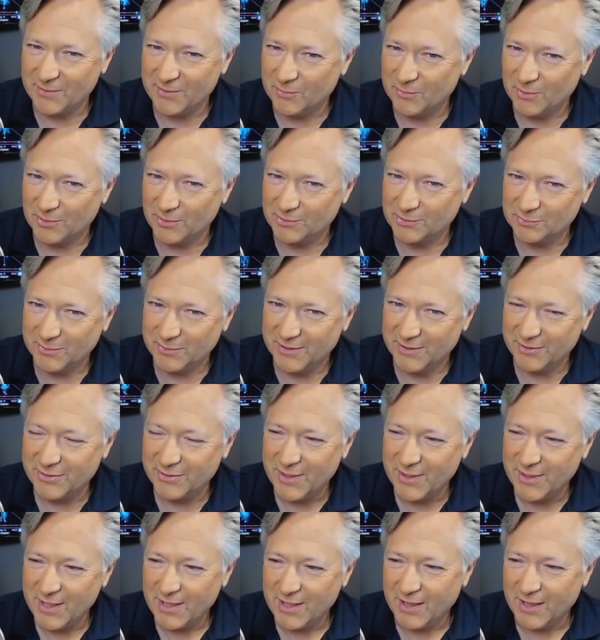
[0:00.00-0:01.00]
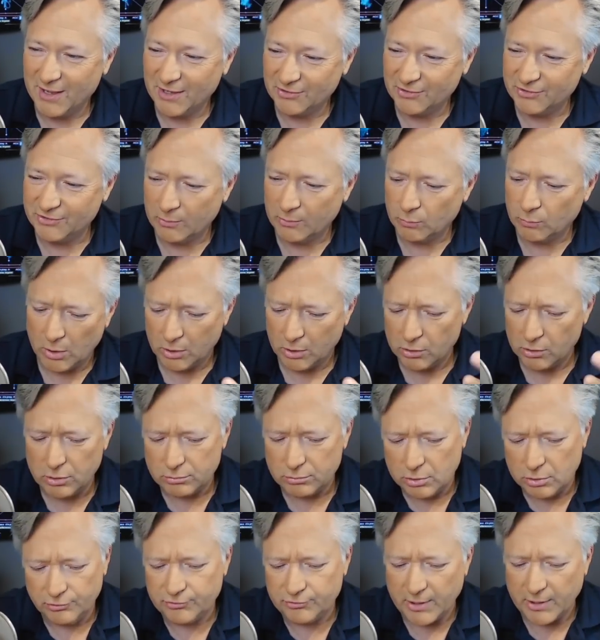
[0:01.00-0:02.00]
that I worked with uh, said,
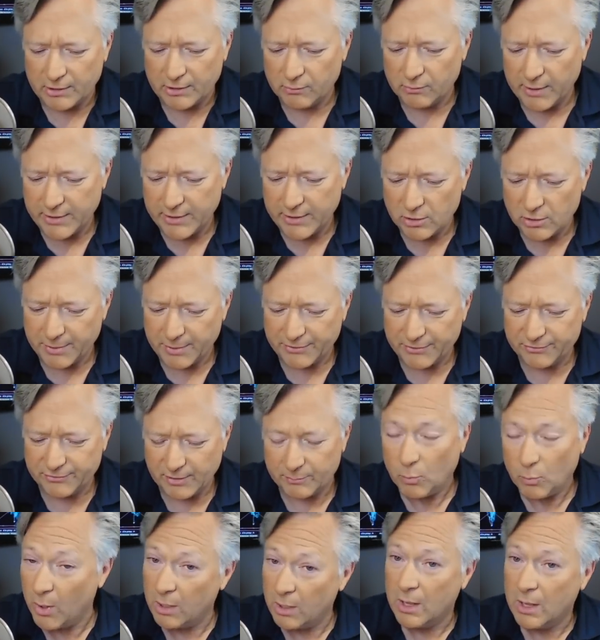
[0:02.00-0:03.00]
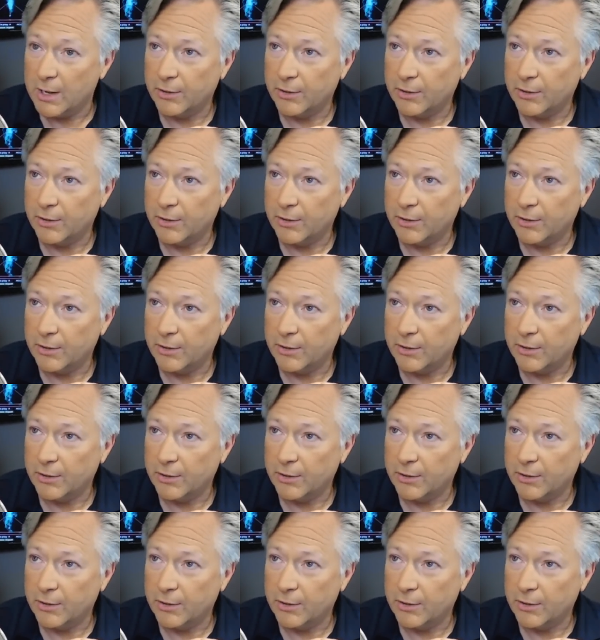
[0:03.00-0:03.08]
well, who, who's got a radio to pick this up?